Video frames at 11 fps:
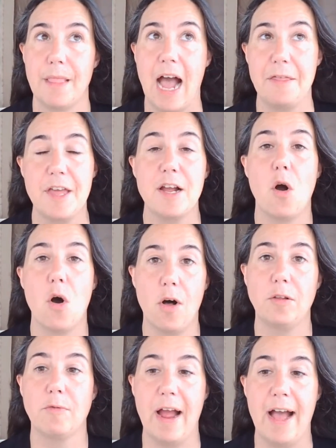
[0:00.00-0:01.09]
I think
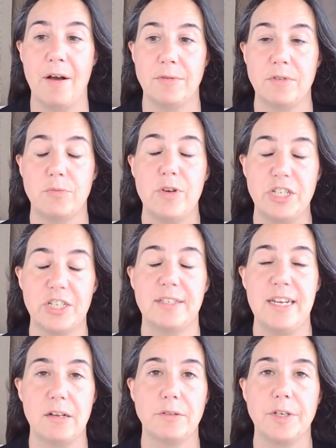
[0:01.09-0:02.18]
all around, we just
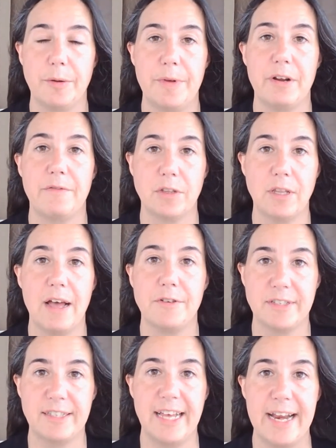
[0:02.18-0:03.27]
need a little bit of a level
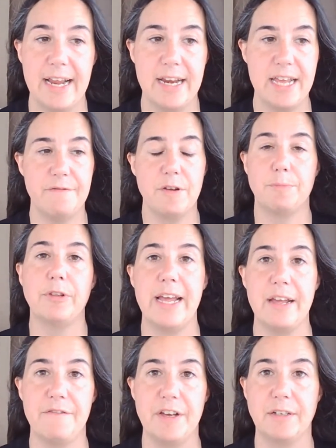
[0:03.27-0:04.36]
set and even
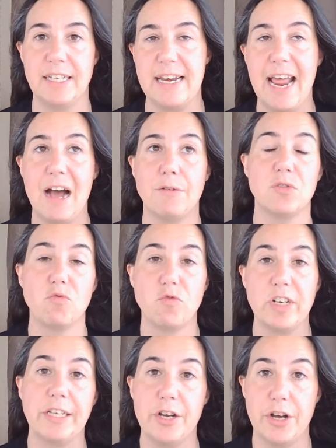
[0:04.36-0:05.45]
playing field. And now is a
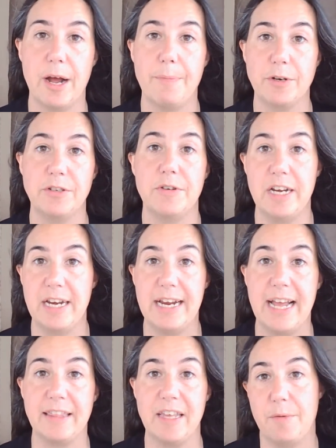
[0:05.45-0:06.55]
really good opportunity to
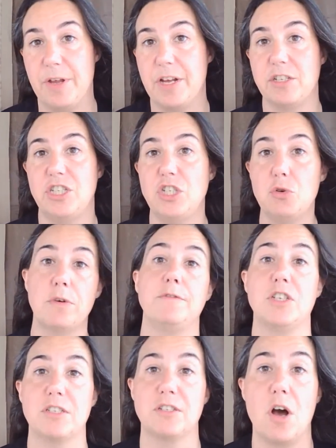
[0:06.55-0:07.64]
get there, because you have
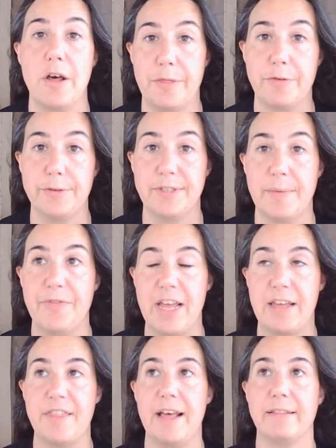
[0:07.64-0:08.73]
just gone through
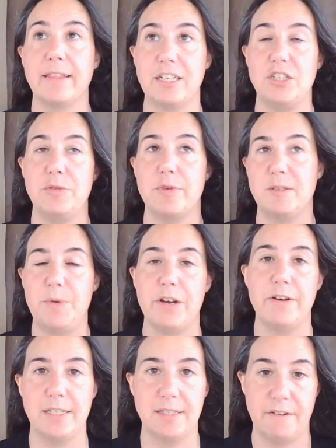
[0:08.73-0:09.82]
something that lets you
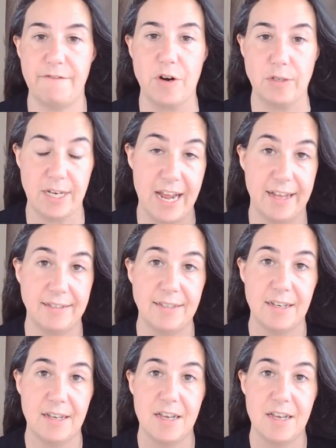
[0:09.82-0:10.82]
experience it firsthand.